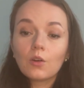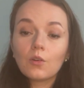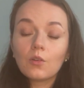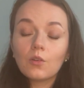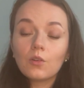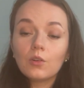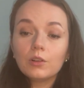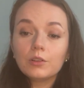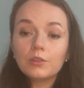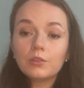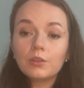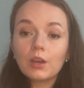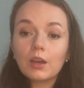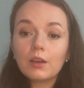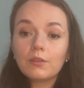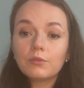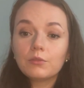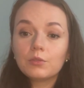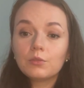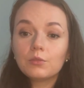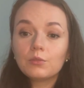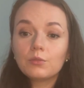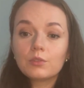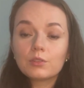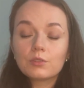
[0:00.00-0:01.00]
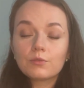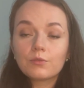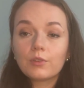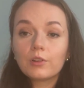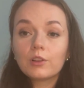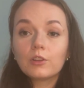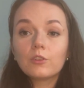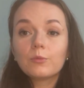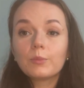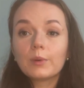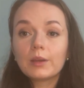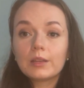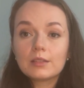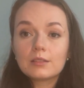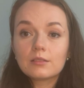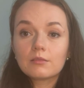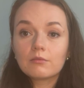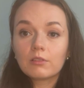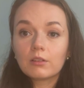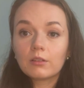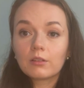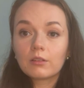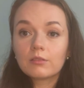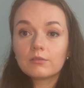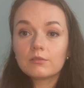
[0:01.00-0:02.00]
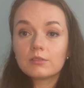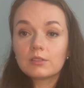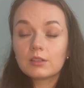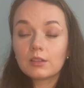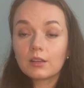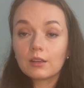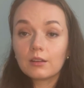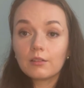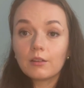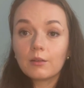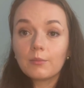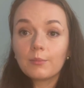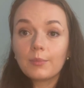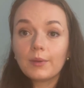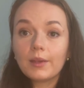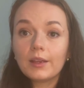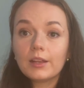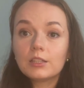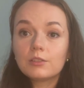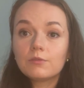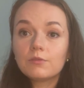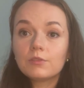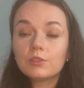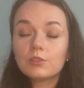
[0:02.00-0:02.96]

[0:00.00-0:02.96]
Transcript: All you have to do is follow my Instagram page,